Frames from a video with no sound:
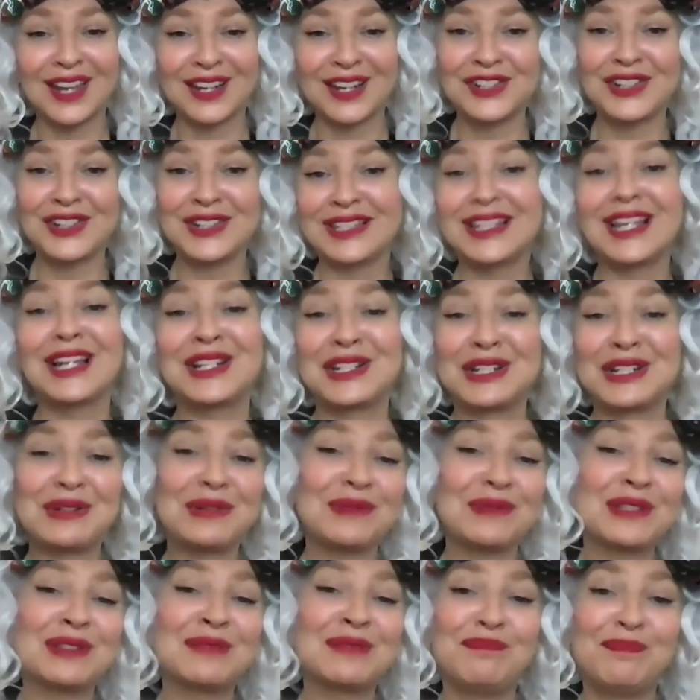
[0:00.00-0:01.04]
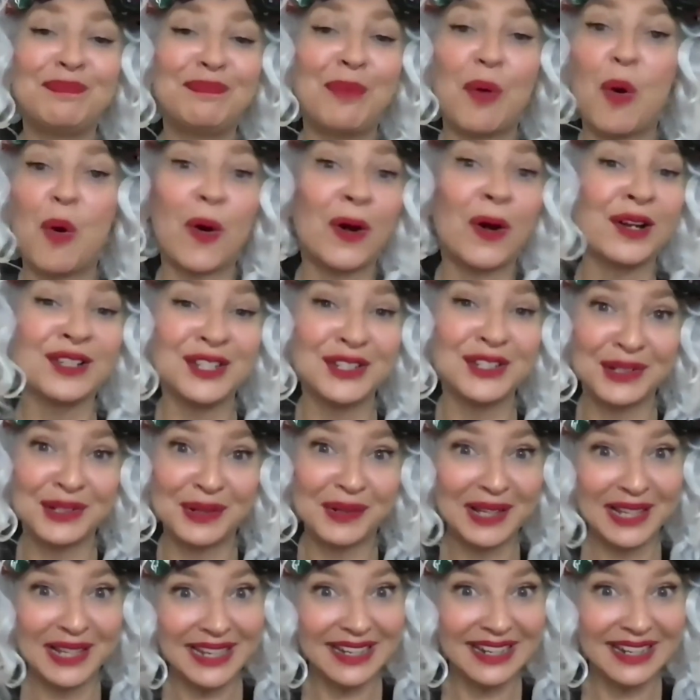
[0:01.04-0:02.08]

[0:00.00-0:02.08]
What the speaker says: And she said she was born to do it,